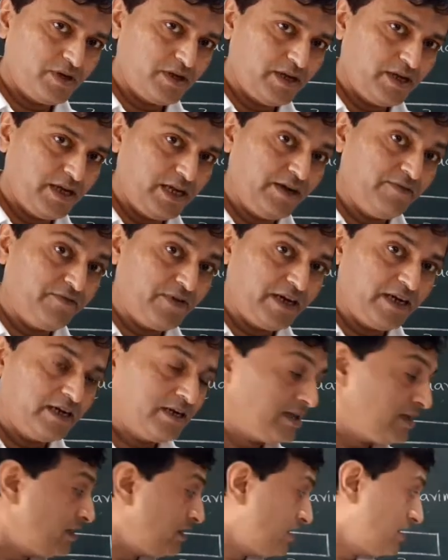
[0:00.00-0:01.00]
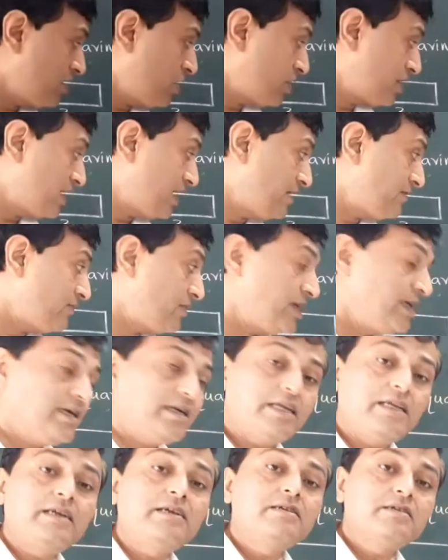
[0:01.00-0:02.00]
infinity or
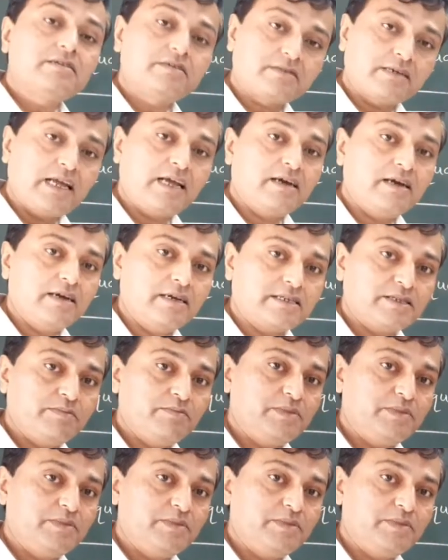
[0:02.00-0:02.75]
infinity triangles,